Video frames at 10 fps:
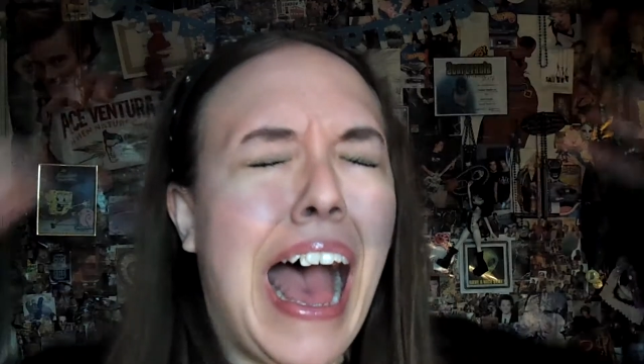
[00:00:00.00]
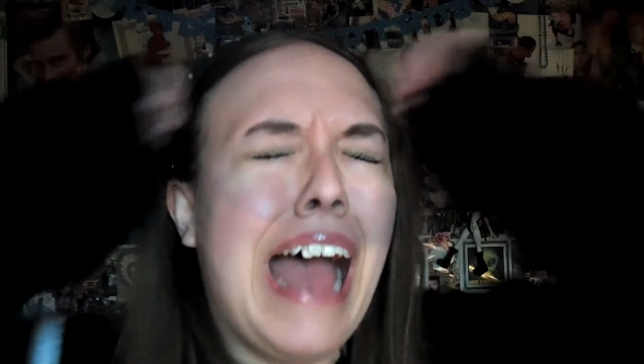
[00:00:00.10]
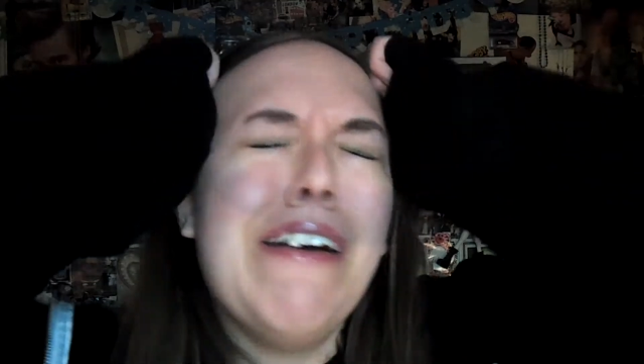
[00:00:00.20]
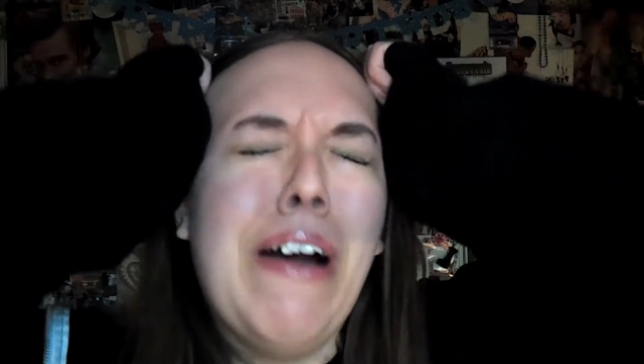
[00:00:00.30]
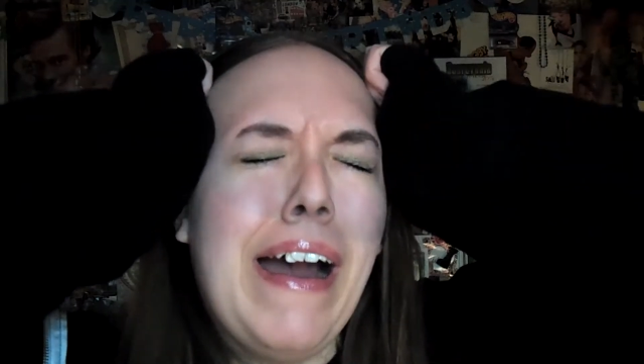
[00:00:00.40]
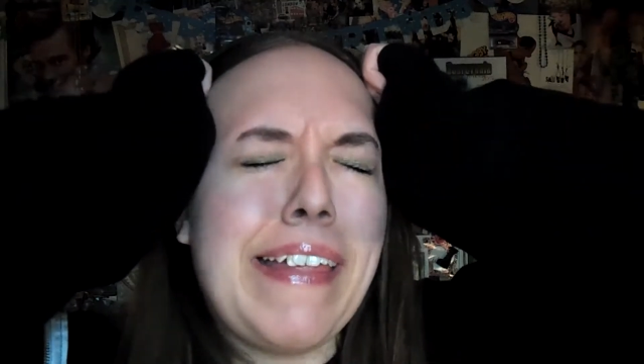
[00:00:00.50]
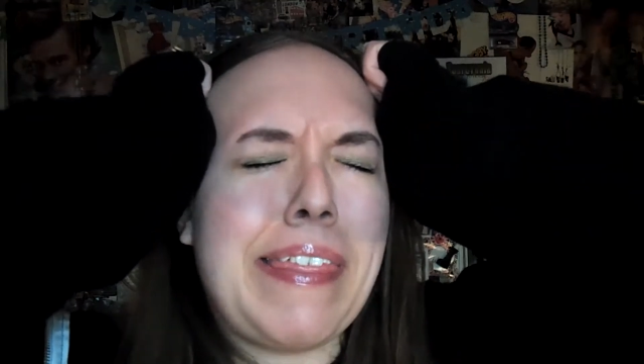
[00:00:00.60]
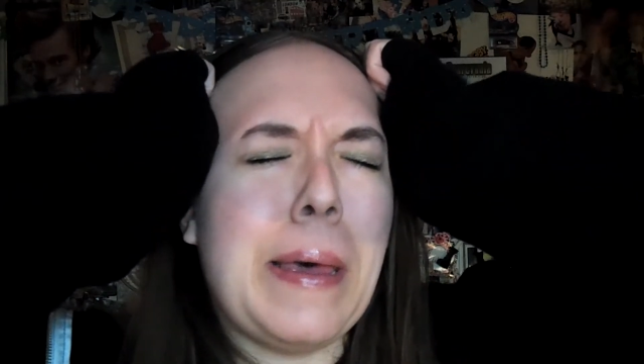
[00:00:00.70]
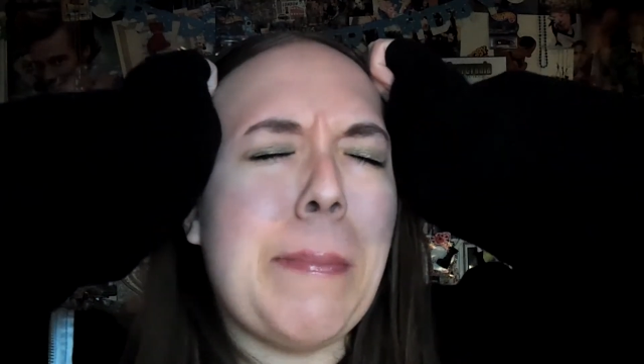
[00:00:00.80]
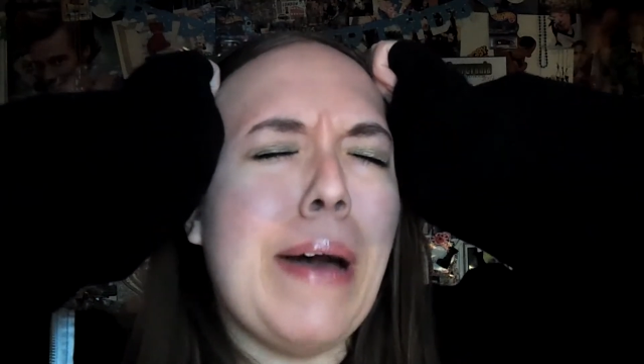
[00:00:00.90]
I
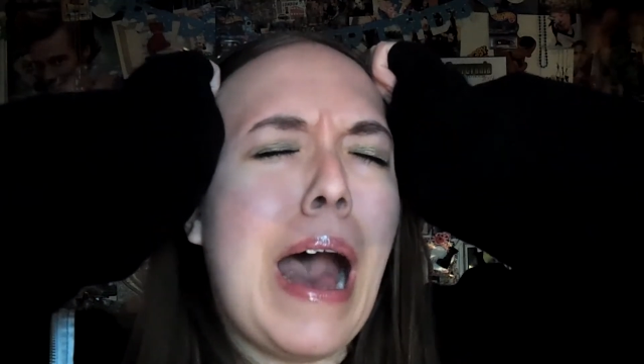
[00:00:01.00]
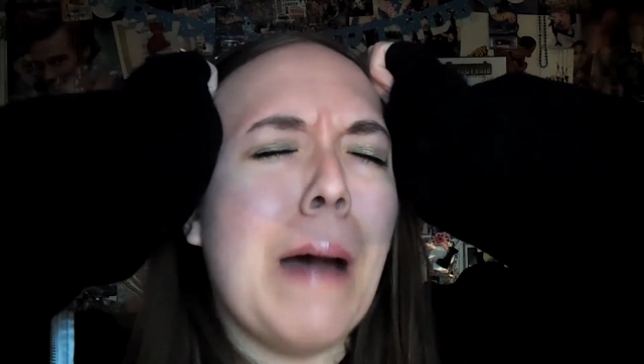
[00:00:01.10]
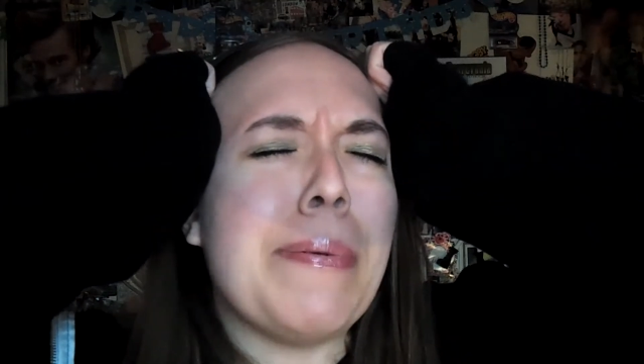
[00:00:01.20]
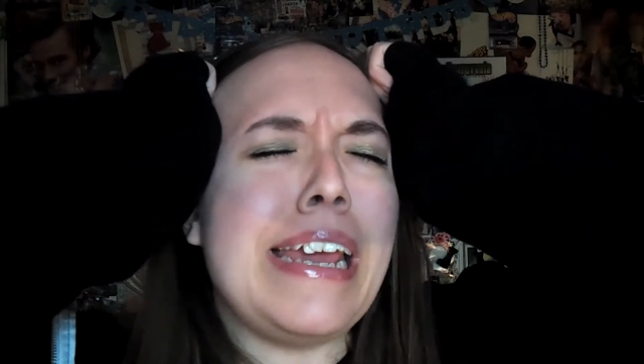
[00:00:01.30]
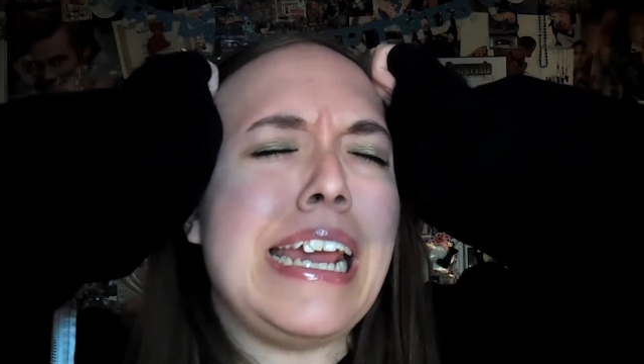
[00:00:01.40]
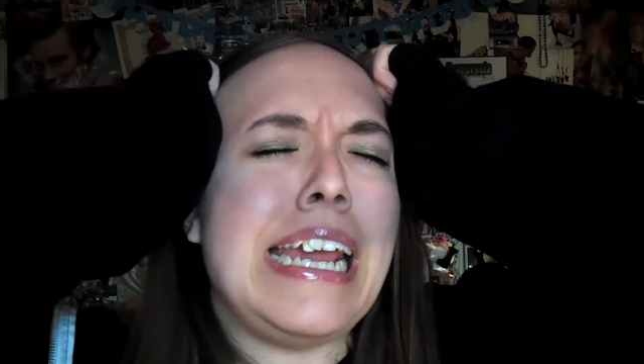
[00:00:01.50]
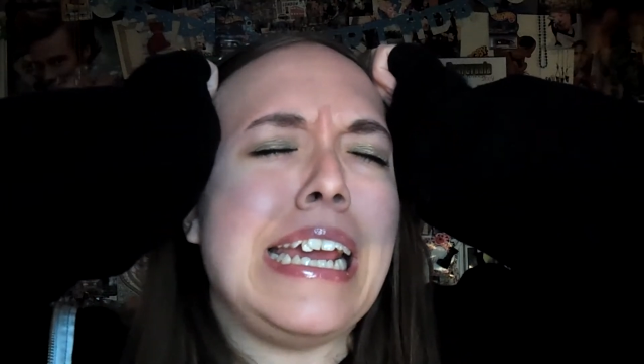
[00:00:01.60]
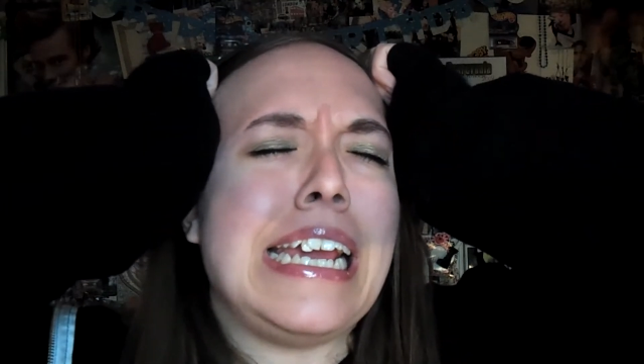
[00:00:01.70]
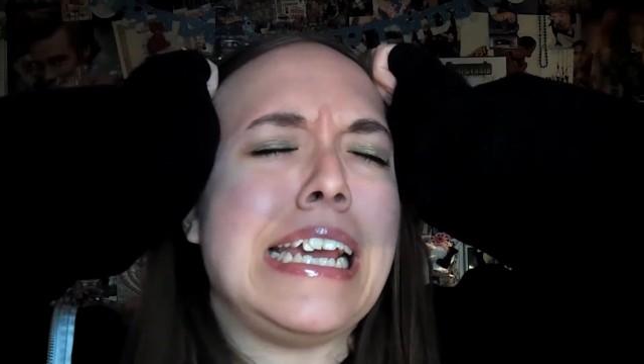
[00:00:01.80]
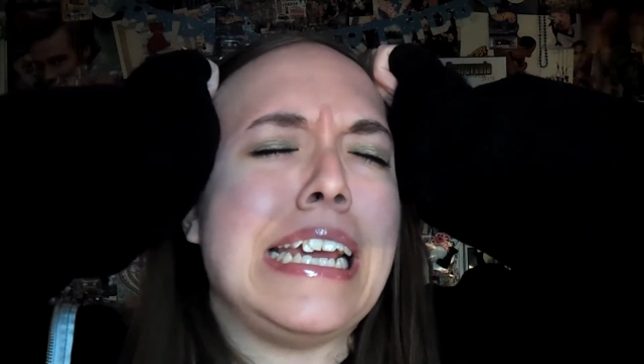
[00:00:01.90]
want the
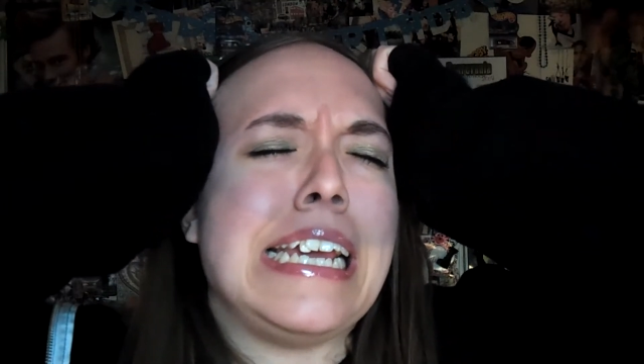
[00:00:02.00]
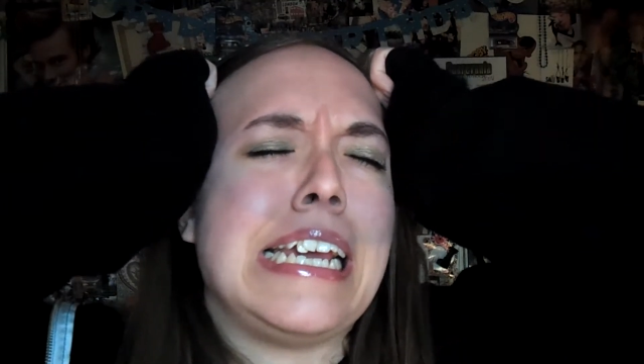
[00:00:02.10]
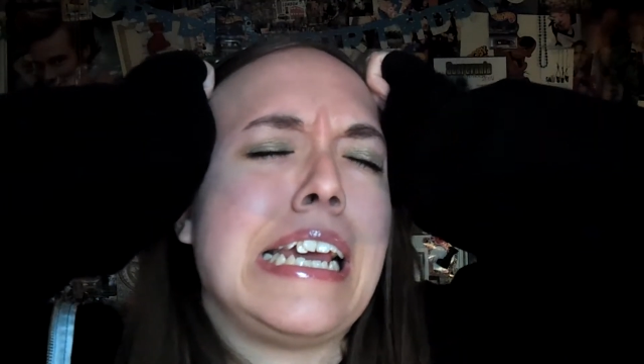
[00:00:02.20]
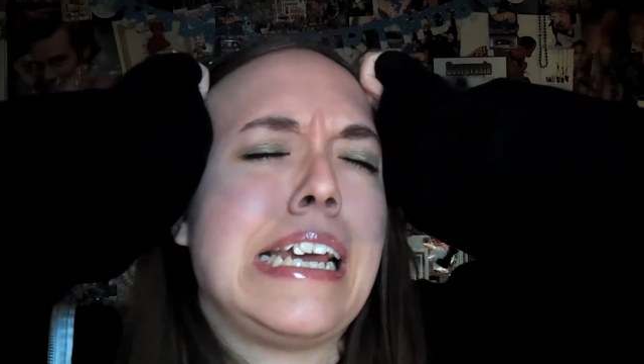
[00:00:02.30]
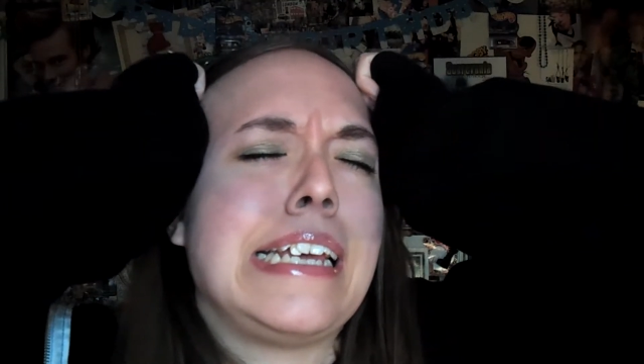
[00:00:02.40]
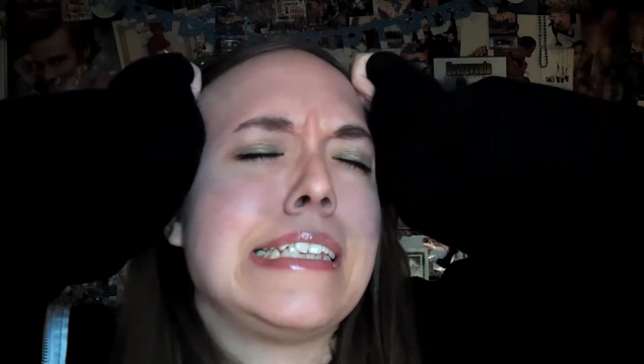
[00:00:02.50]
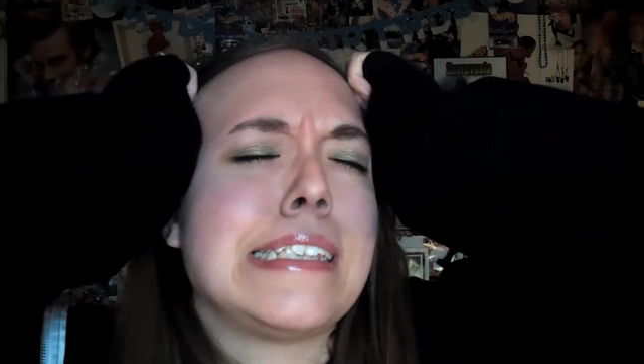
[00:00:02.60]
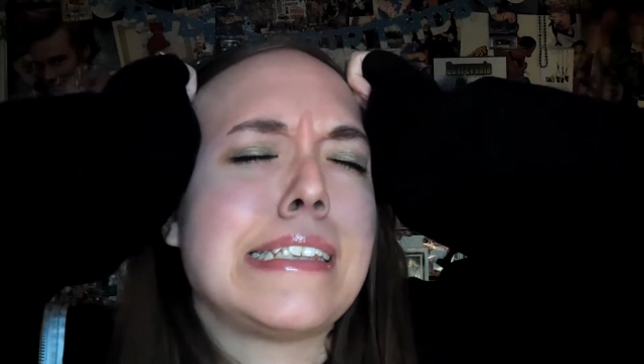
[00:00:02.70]
puppies!